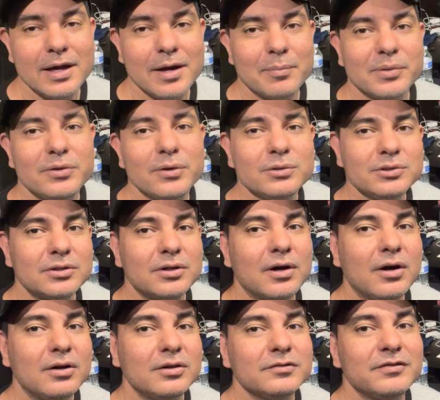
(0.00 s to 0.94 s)
but those are
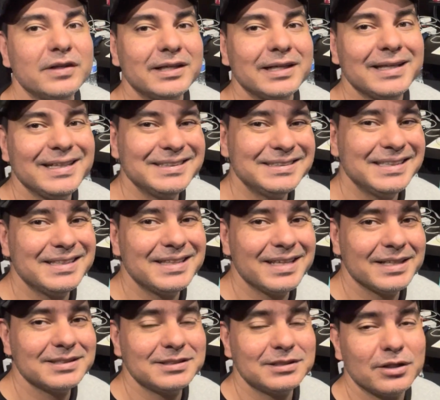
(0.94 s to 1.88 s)
all very easy
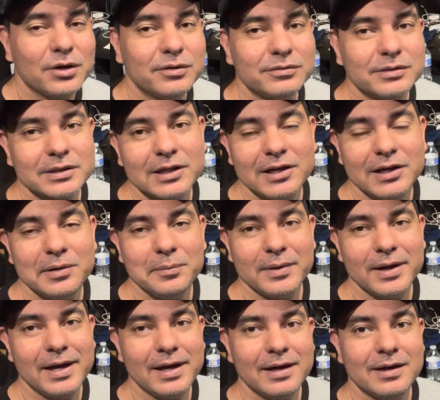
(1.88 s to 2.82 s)
things to
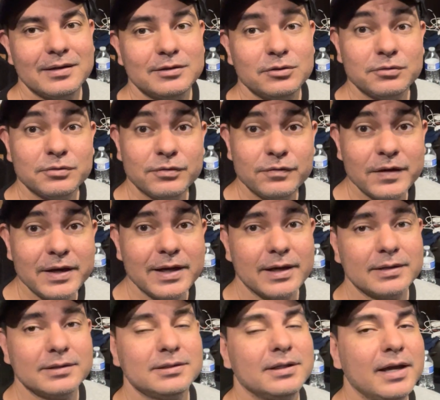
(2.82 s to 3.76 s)
overcome and to
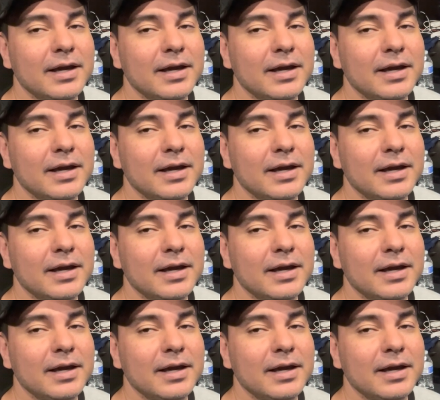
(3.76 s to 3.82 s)
fix.